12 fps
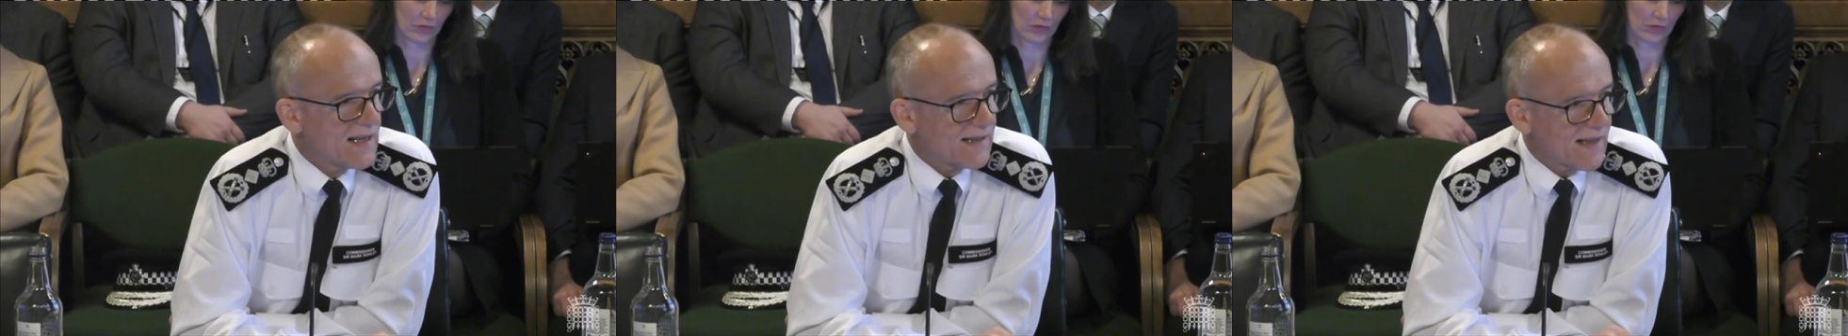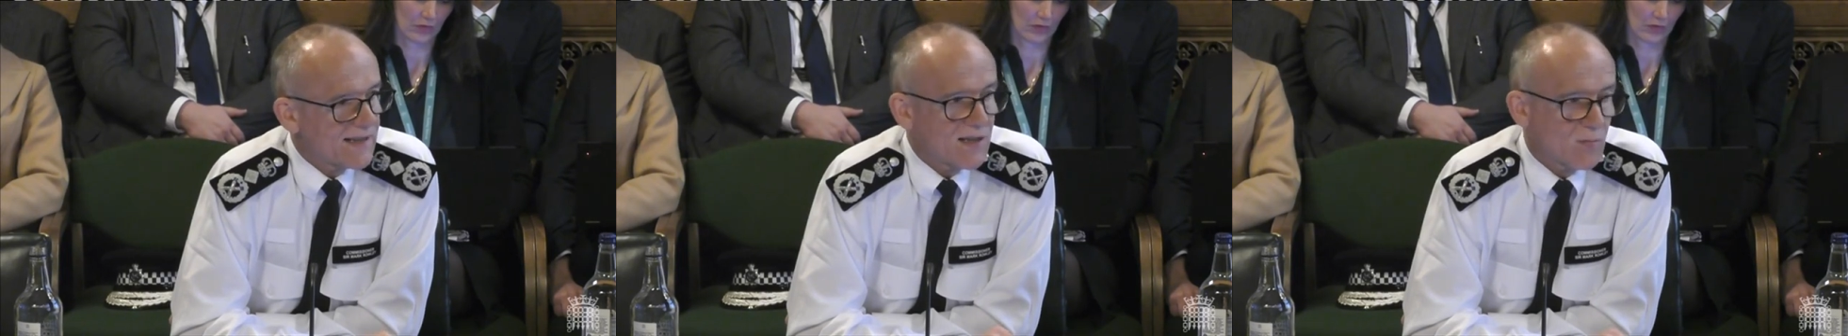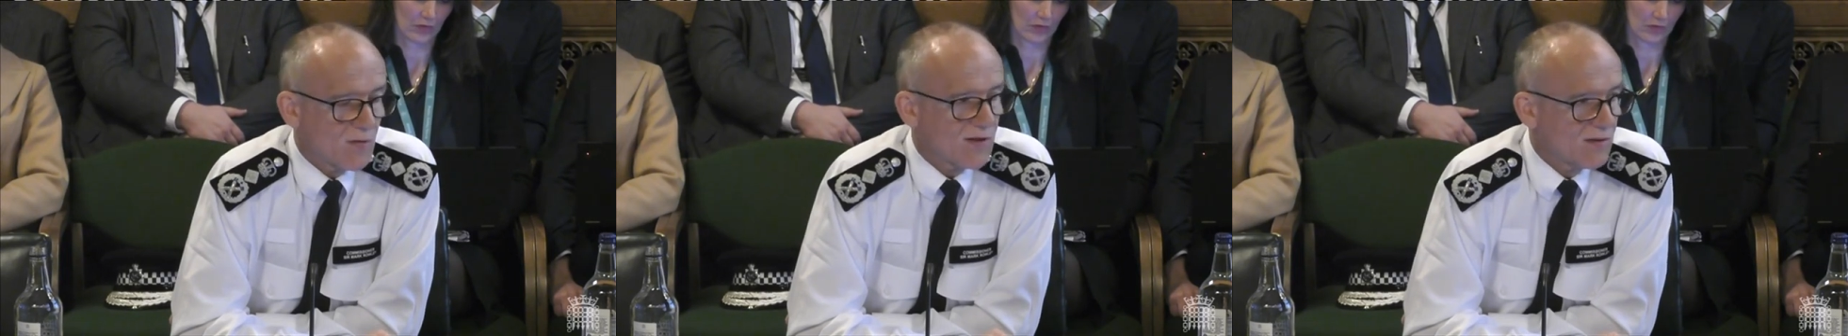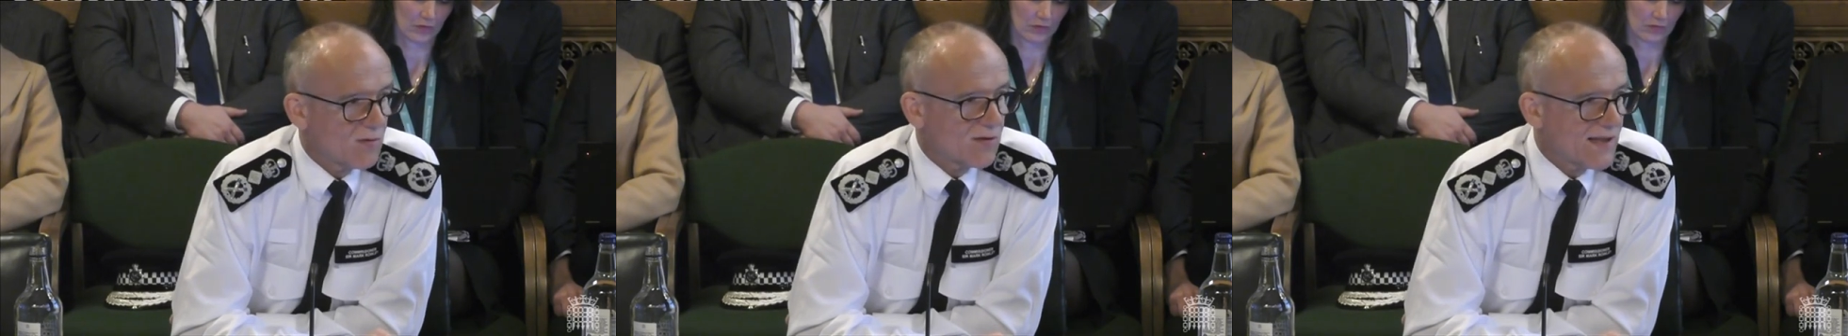That is what the
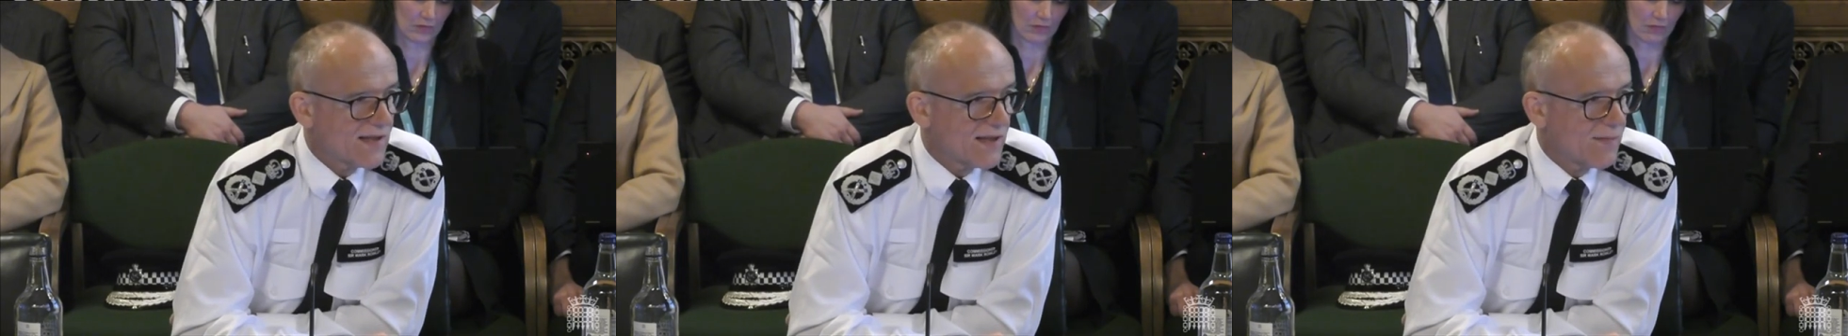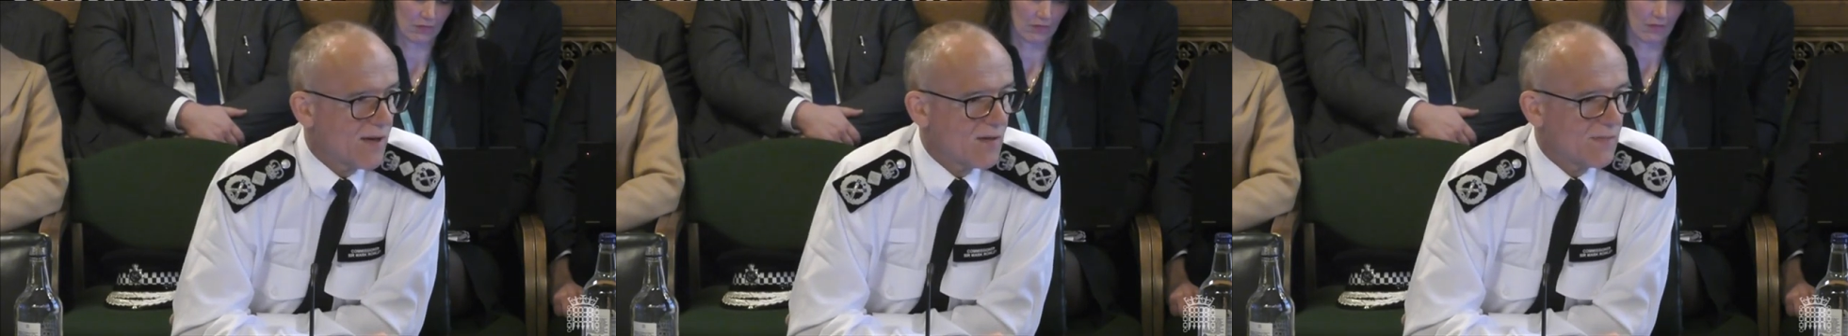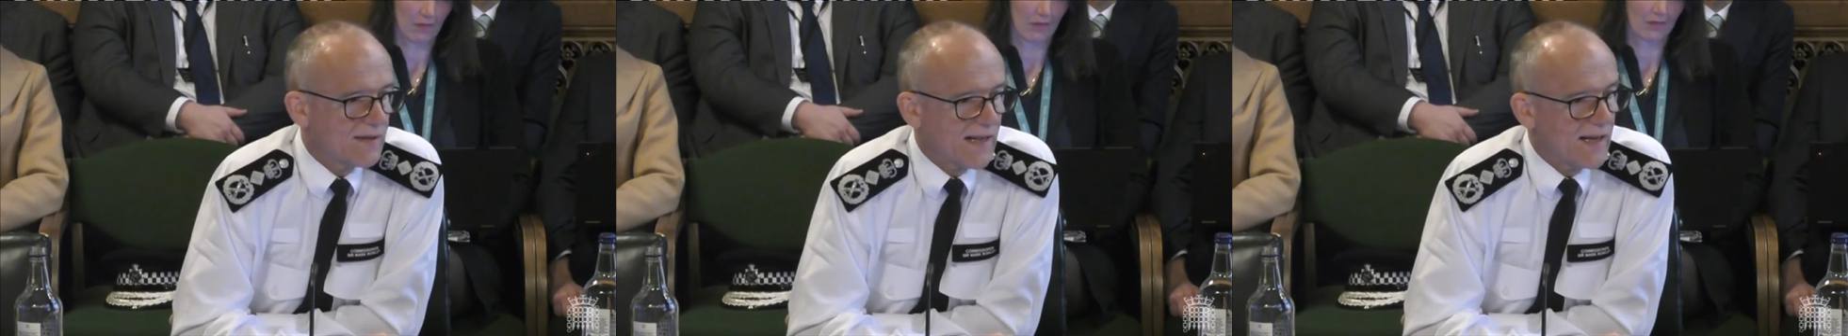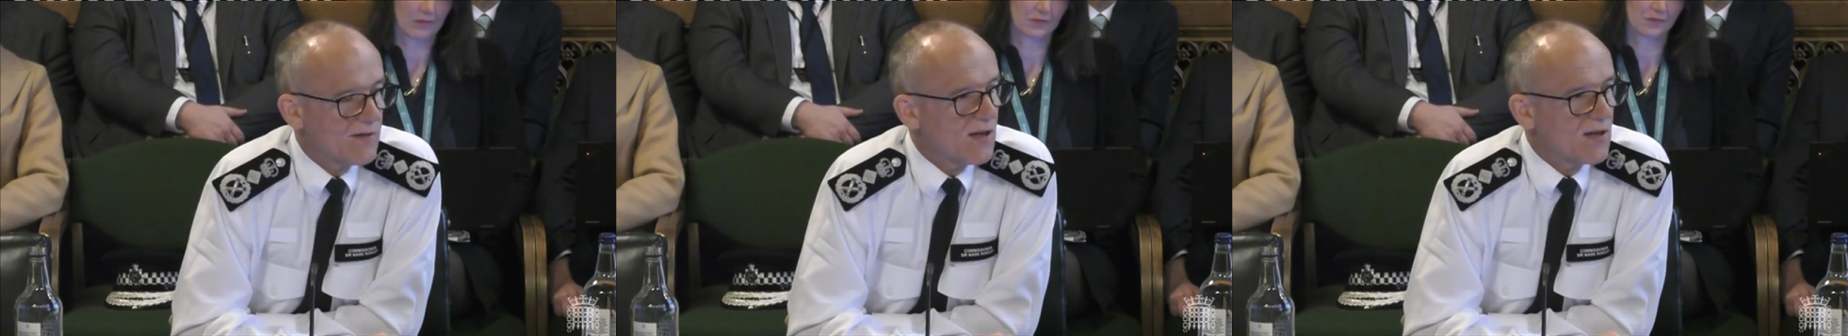law says at the moment.
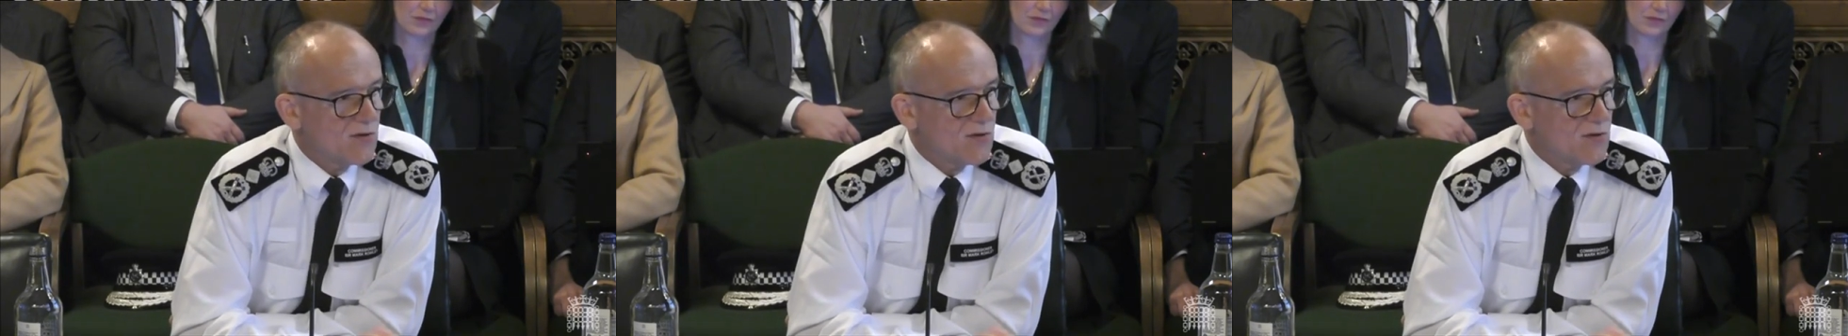Now,